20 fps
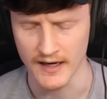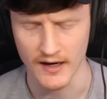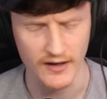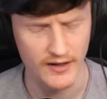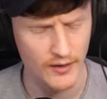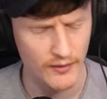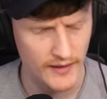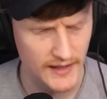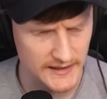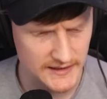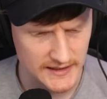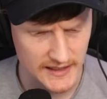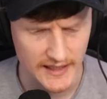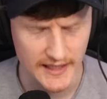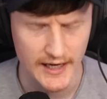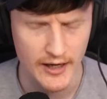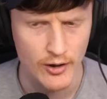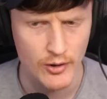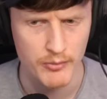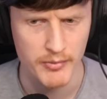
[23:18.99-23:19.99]
I know that's a
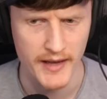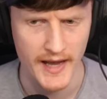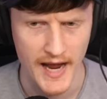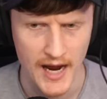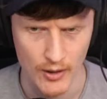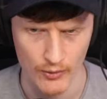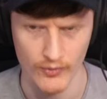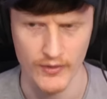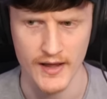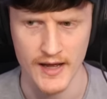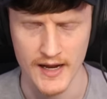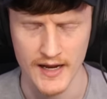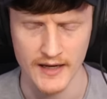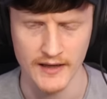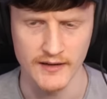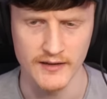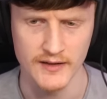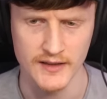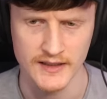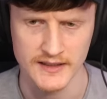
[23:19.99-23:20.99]
little bit out
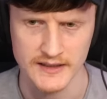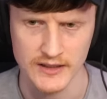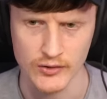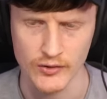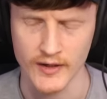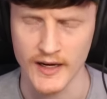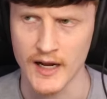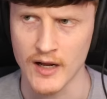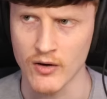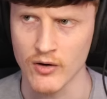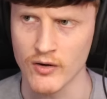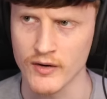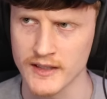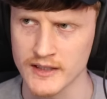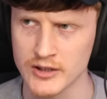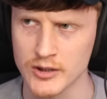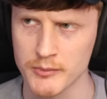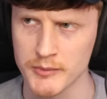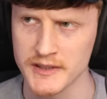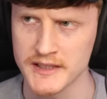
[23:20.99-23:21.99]
there, considering how long
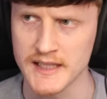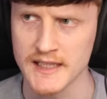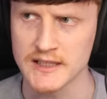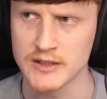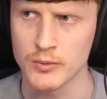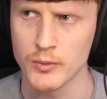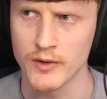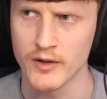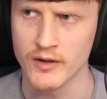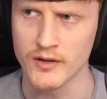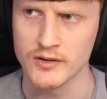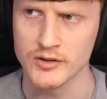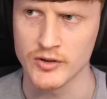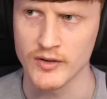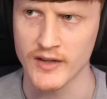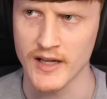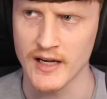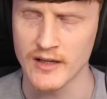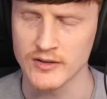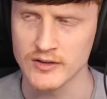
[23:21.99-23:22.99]
it took me to get to
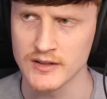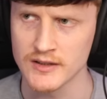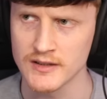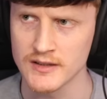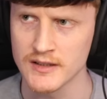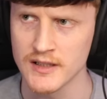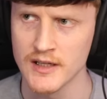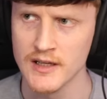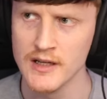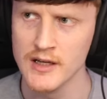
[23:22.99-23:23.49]
100,000.